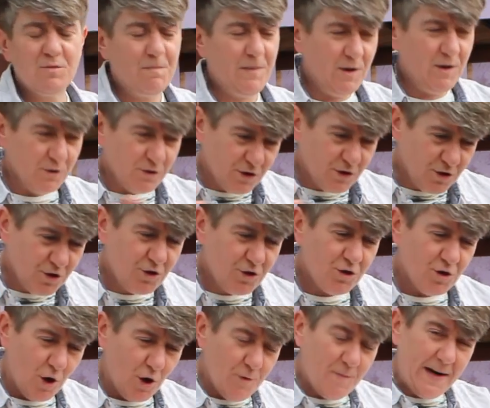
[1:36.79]
because there's
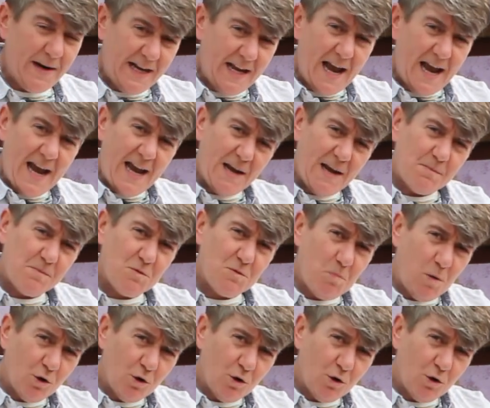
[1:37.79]
so many herbs